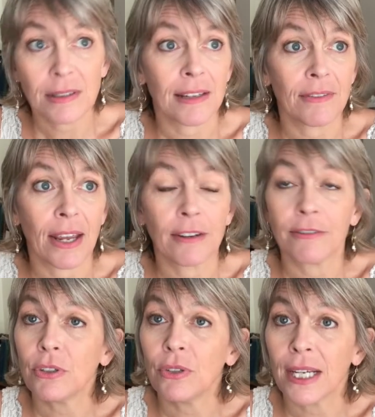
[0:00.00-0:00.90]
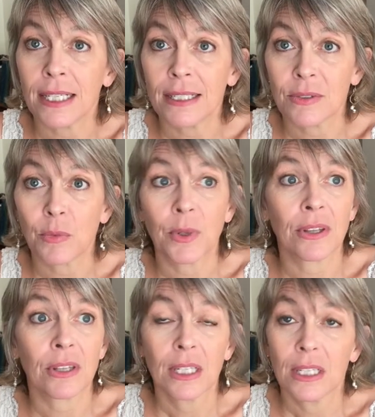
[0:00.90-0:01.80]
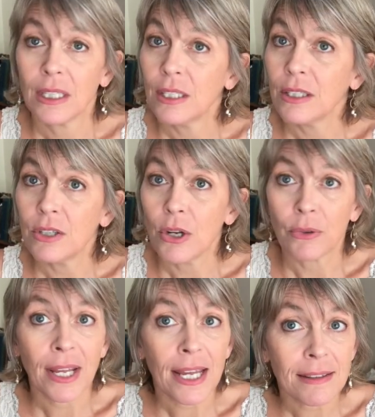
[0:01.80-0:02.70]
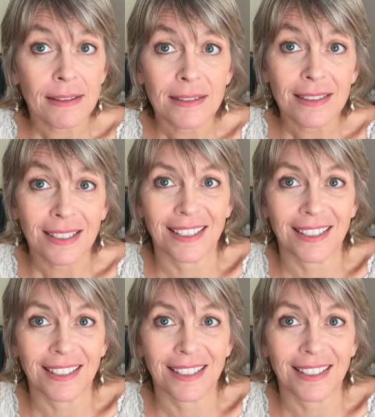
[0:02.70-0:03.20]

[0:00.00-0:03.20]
They've had a few days with no deaths.